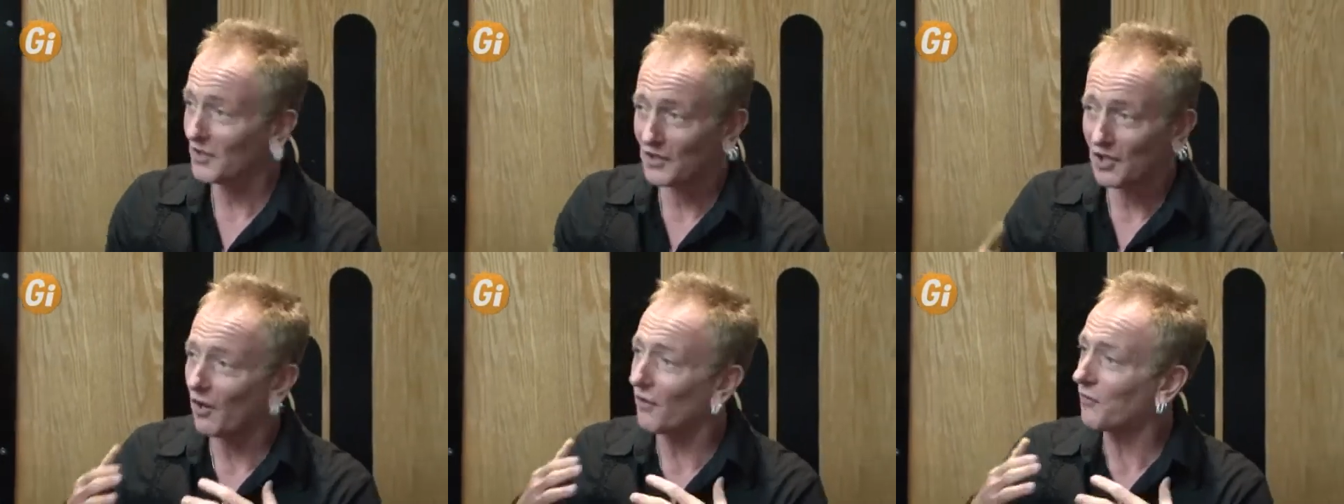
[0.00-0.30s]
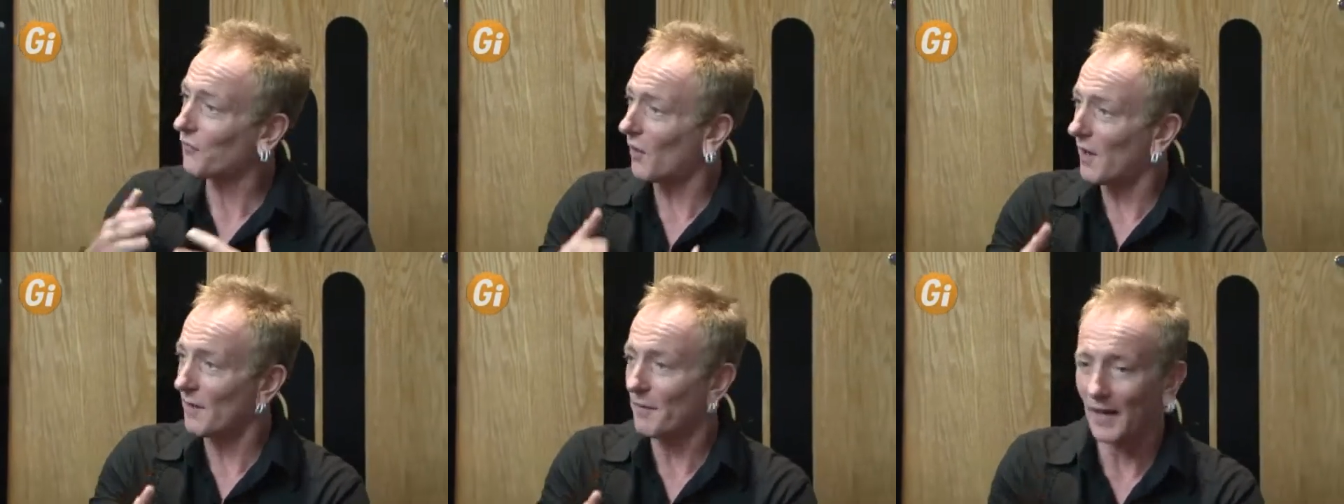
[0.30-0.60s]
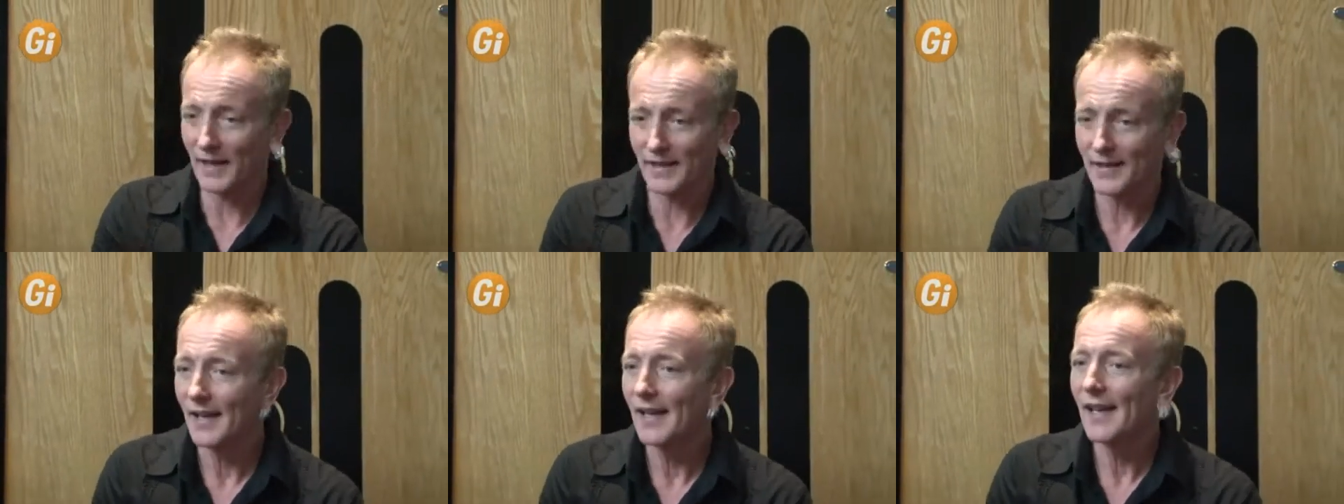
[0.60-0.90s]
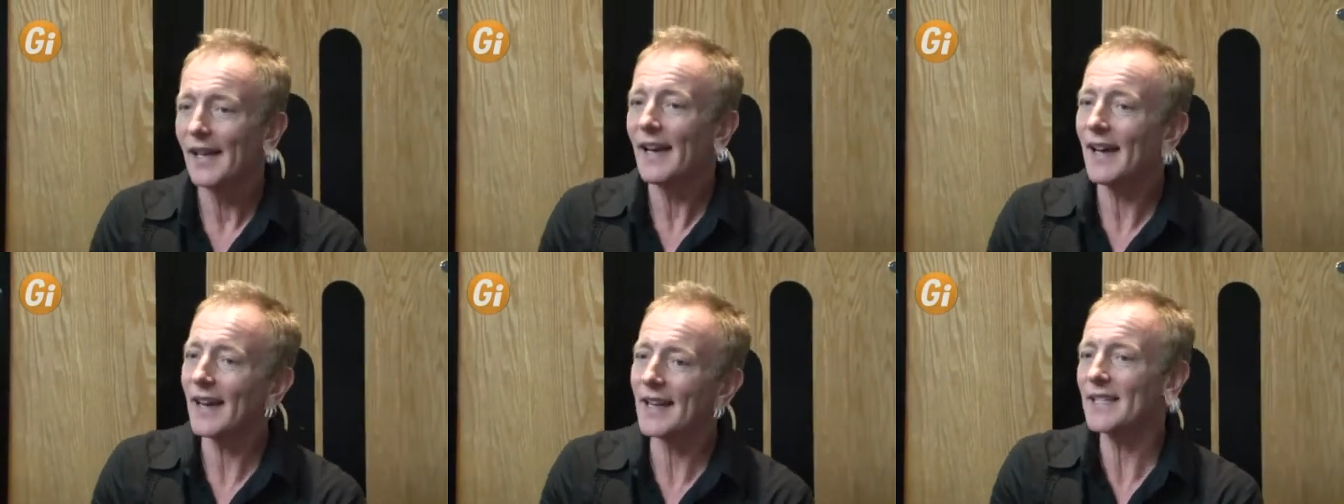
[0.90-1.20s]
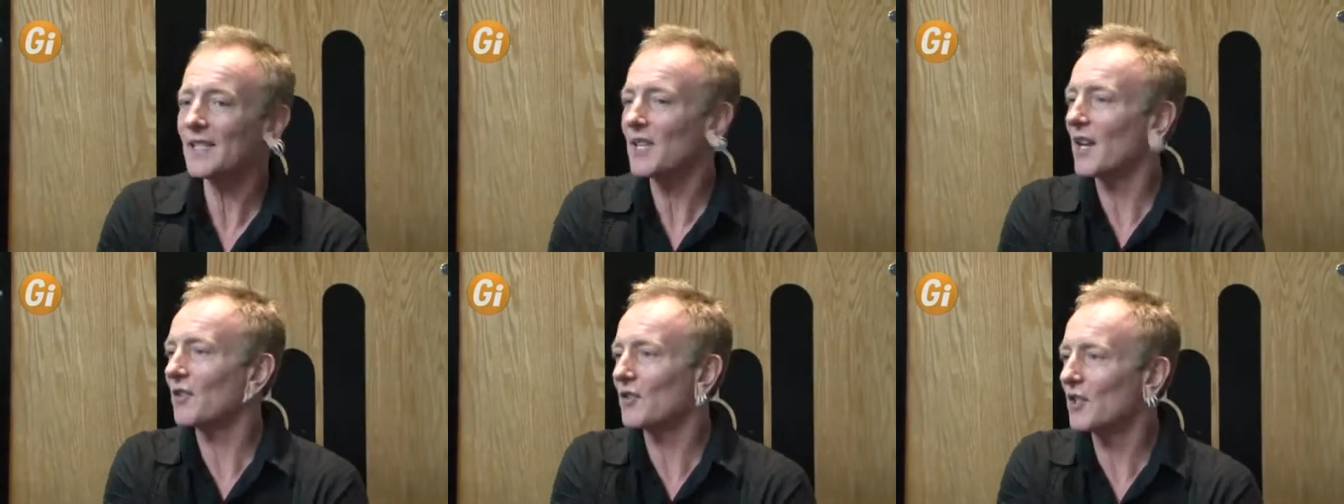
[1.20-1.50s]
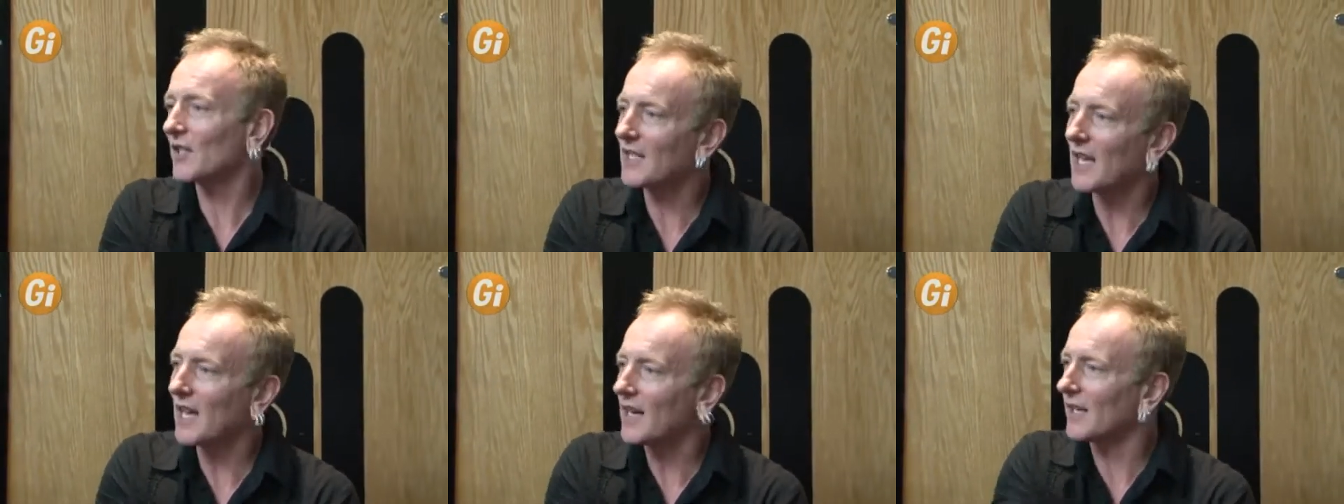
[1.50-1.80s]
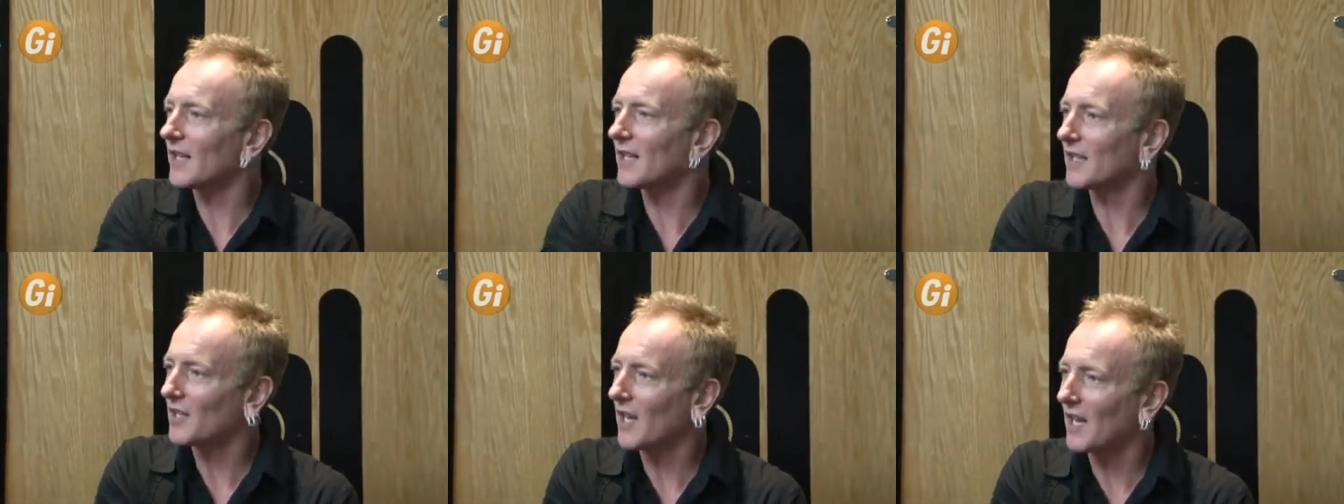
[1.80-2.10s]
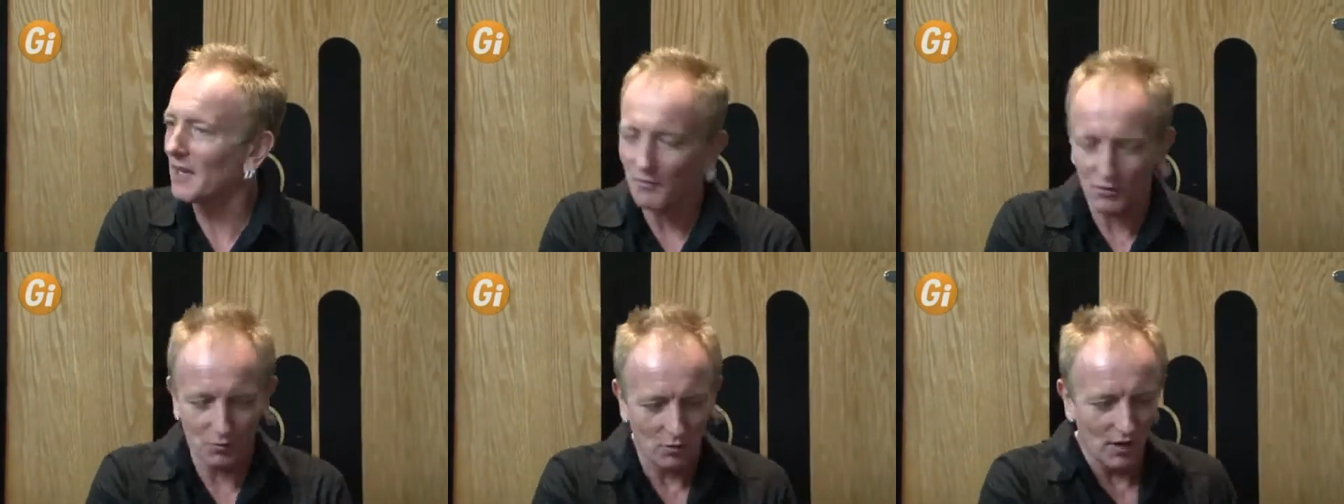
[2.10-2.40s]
So software based, and it sounds exactly the same as